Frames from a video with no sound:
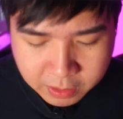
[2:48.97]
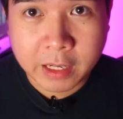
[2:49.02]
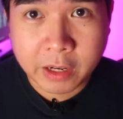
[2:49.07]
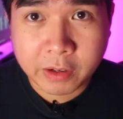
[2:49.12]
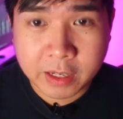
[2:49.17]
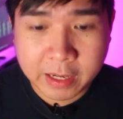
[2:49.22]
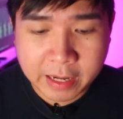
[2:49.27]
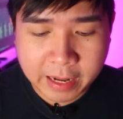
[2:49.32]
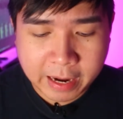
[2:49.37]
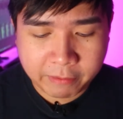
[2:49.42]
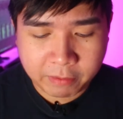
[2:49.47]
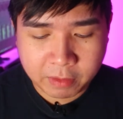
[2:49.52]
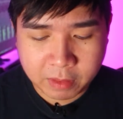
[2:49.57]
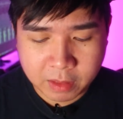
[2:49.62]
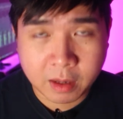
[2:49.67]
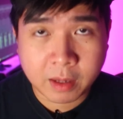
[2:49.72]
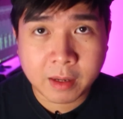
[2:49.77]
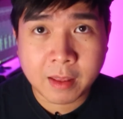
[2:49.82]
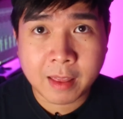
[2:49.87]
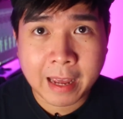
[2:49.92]
Now that I have
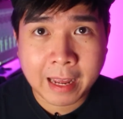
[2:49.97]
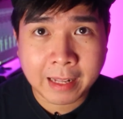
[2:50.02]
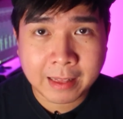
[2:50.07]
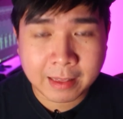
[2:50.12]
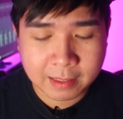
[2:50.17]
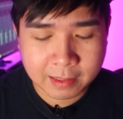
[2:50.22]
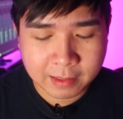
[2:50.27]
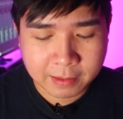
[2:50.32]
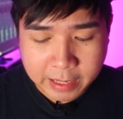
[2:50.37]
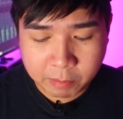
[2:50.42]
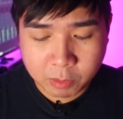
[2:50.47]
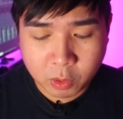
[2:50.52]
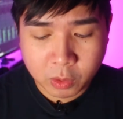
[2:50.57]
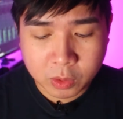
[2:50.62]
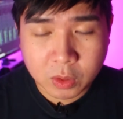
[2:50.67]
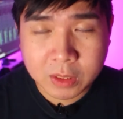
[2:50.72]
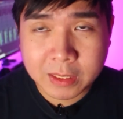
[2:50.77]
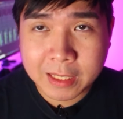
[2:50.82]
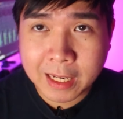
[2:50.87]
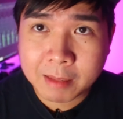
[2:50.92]
done that, I'm going
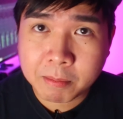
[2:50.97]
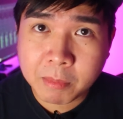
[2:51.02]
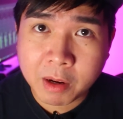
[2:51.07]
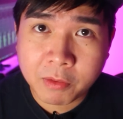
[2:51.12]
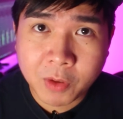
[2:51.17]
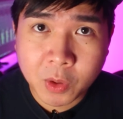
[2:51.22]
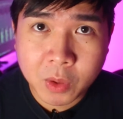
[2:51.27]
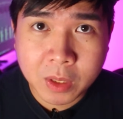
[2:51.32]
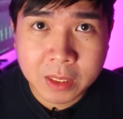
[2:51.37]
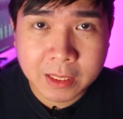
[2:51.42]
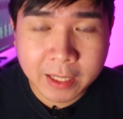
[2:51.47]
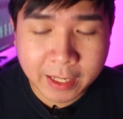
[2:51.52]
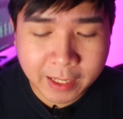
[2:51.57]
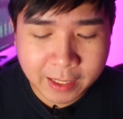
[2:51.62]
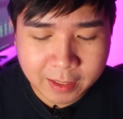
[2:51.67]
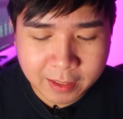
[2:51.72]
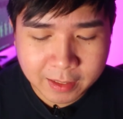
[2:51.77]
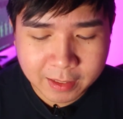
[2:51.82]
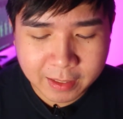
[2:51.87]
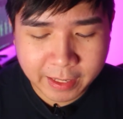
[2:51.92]
to set my phone
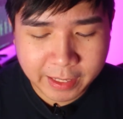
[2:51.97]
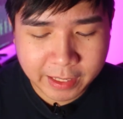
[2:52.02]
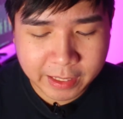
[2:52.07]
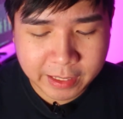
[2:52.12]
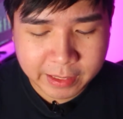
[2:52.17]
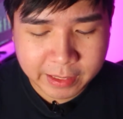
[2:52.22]
aside and